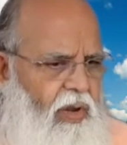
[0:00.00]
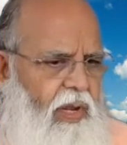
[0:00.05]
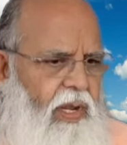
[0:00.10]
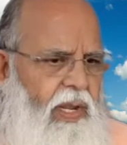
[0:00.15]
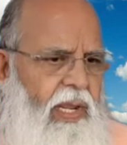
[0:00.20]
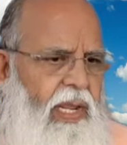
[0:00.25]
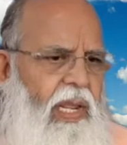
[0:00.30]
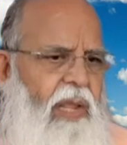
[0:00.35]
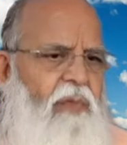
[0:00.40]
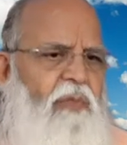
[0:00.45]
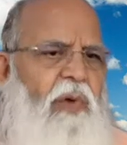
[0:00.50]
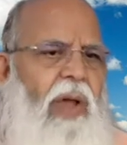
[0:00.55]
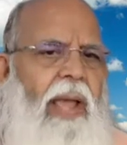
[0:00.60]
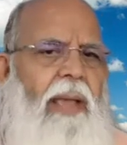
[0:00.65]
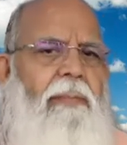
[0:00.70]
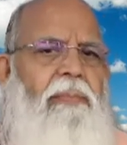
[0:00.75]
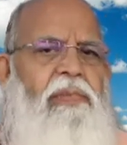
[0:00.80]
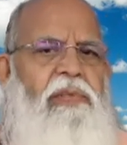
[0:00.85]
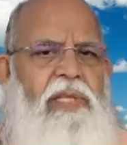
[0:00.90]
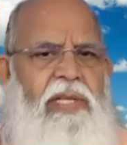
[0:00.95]
If I
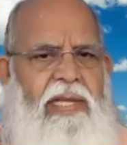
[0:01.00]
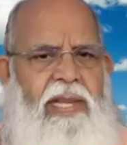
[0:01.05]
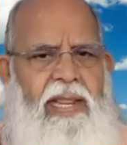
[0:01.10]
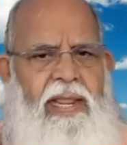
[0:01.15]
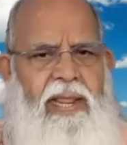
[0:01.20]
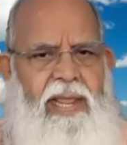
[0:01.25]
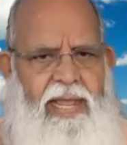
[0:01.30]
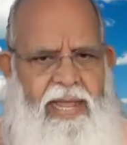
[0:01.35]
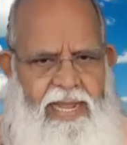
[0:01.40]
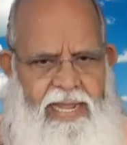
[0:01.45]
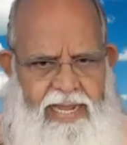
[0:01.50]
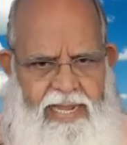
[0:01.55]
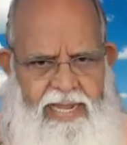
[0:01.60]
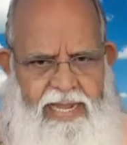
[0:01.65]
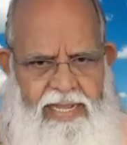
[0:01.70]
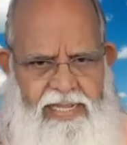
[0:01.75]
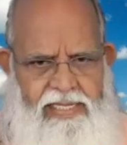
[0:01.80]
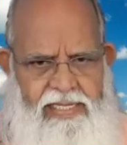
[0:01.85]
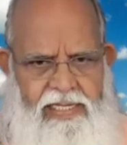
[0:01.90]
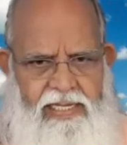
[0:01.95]
am sitting
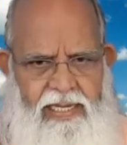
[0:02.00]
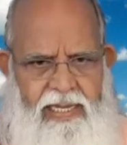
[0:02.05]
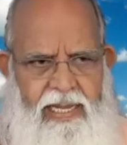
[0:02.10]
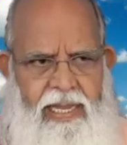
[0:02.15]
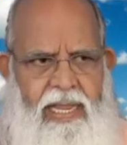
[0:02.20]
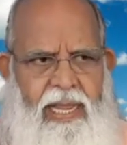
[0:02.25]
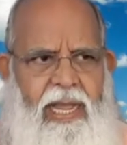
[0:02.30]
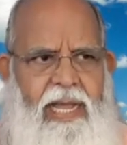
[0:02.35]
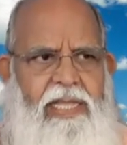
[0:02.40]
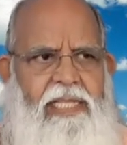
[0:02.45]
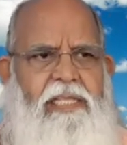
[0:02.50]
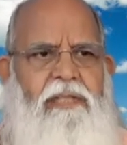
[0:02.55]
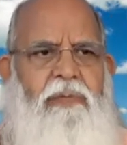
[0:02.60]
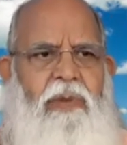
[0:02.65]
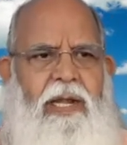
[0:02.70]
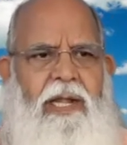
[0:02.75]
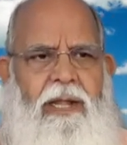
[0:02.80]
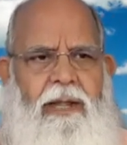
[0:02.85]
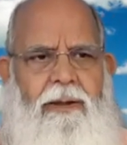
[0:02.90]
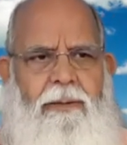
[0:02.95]
as a
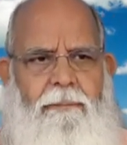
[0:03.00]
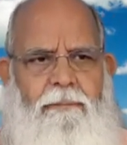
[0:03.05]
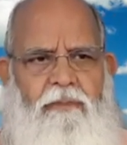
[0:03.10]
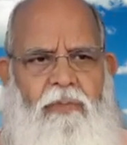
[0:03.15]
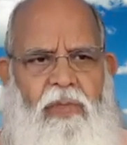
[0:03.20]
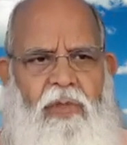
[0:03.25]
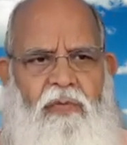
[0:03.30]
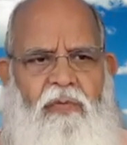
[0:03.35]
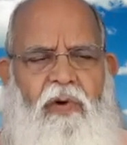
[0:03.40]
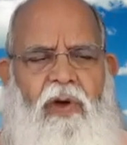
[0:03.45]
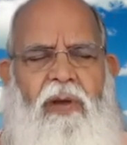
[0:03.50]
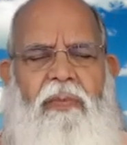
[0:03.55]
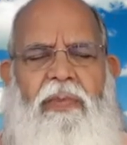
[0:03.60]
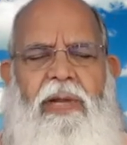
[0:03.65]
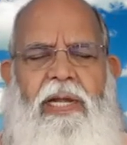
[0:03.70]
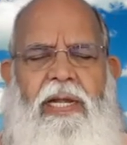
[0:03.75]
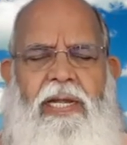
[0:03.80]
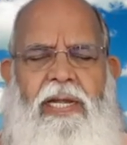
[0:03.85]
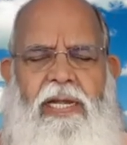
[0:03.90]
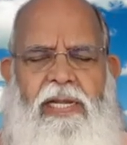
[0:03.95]
husband for
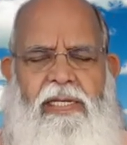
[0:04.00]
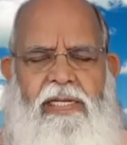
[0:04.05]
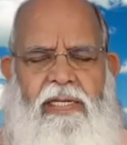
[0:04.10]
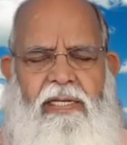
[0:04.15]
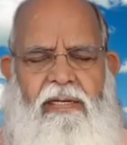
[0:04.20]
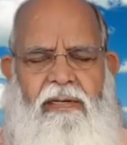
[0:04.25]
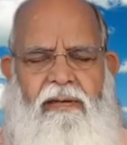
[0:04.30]
meditation,